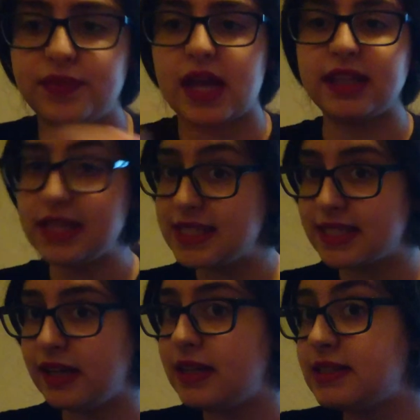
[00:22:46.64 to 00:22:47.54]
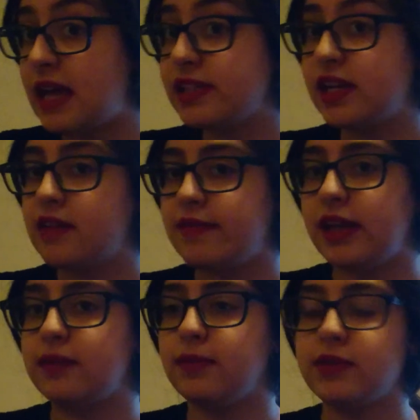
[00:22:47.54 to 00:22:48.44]
and this scent is actually
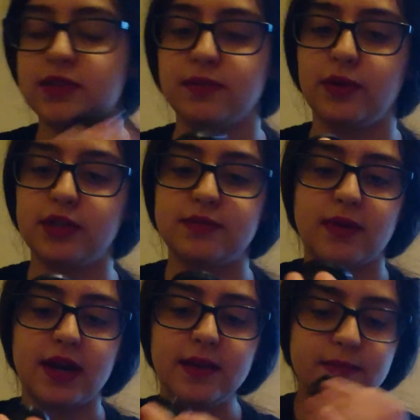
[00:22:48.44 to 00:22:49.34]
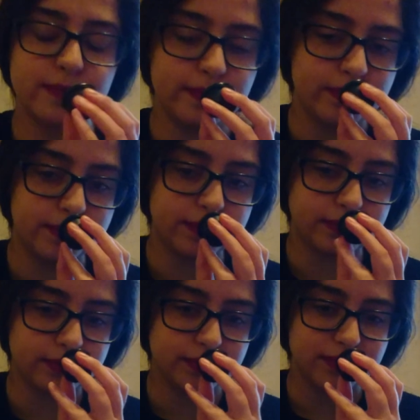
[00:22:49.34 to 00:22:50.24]
available as a body spray.
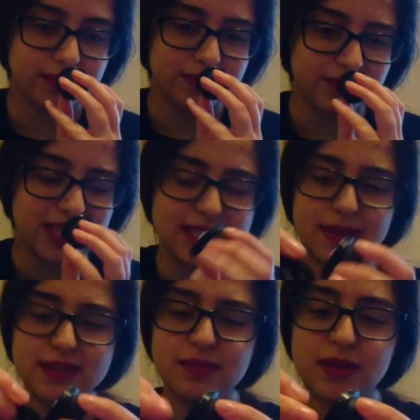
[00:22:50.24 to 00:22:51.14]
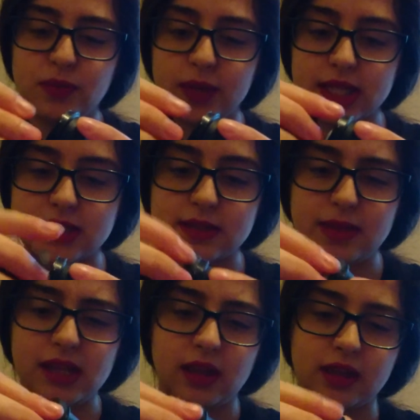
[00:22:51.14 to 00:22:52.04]
It sounds a bit weird to
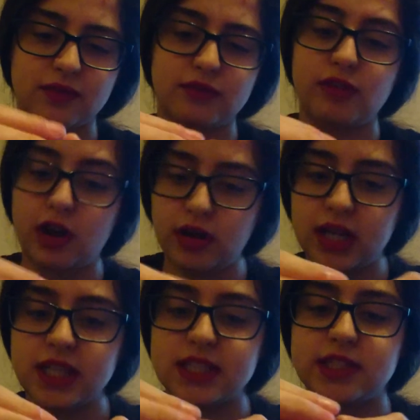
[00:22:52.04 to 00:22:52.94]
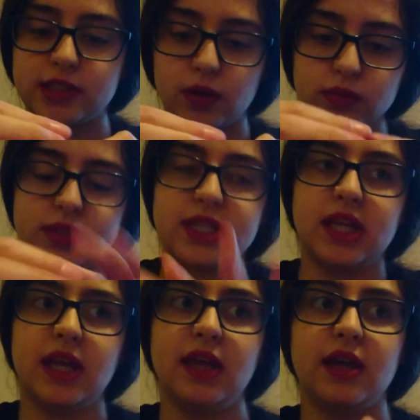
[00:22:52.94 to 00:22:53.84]
me, like very
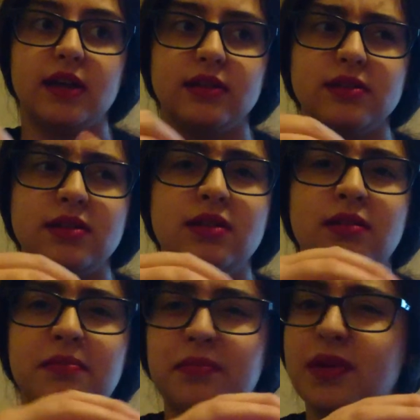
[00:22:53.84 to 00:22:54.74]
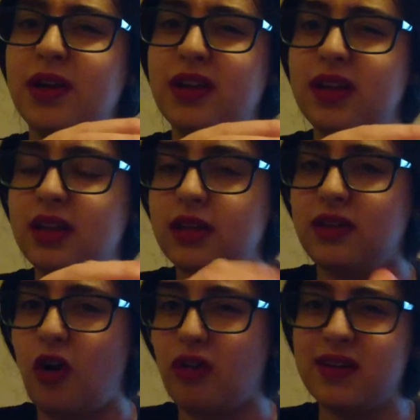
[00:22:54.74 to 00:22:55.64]
salty and
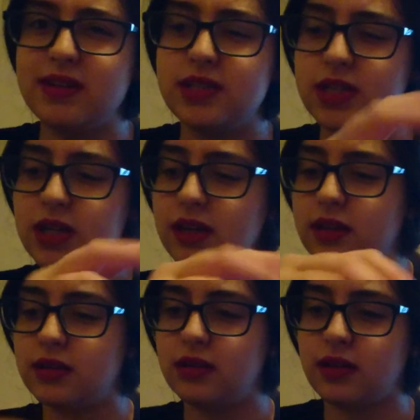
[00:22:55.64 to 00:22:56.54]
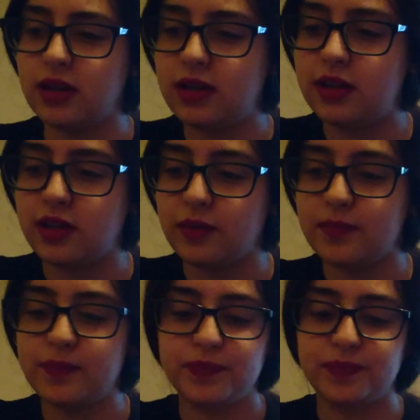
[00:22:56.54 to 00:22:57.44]
orangey. I don't know.
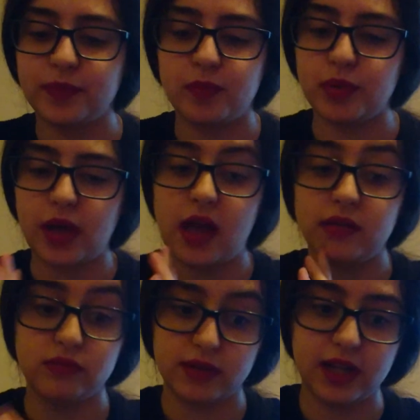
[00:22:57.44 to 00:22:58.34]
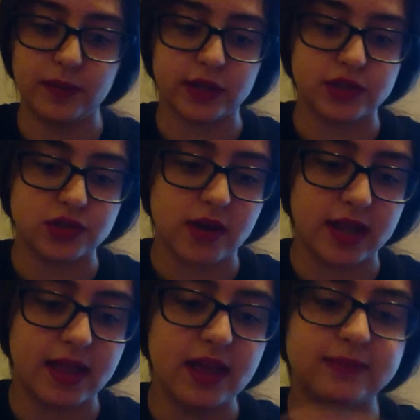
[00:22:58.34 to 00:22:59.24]
But I really wanted to try
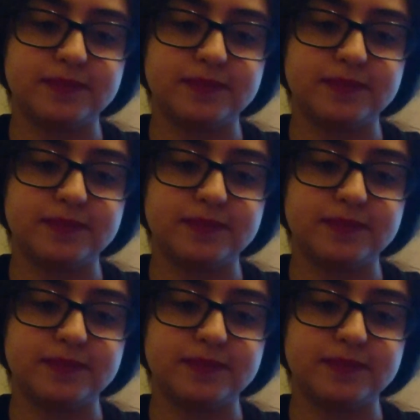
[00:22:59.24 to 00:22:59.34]
that.